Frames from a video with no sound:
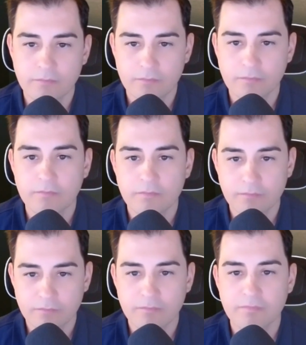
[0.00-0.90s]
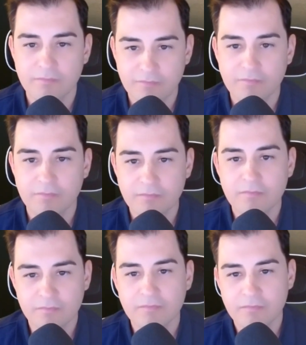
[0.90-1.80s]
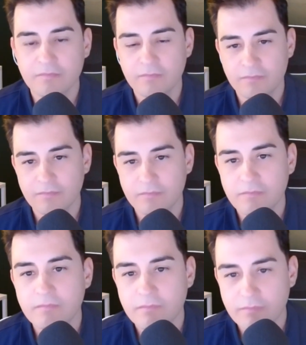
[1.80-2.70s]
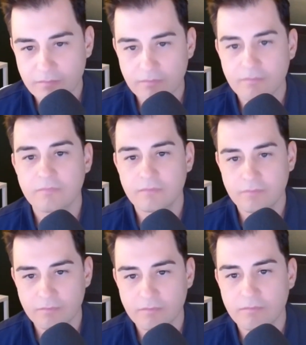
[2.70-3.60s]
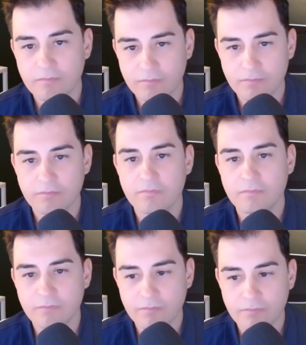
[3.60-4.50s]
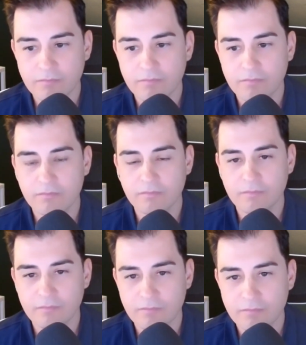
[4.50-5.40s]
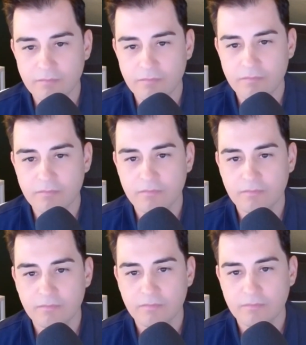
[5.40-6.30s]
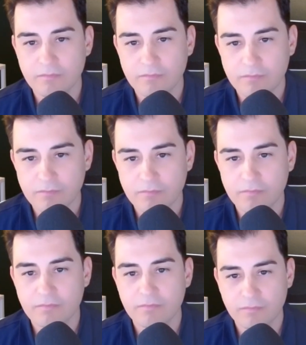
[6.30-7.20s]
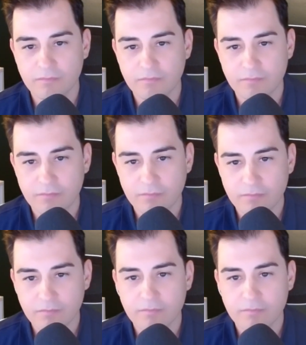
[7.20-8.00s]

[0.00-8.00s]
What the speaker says: The person shown says nothing.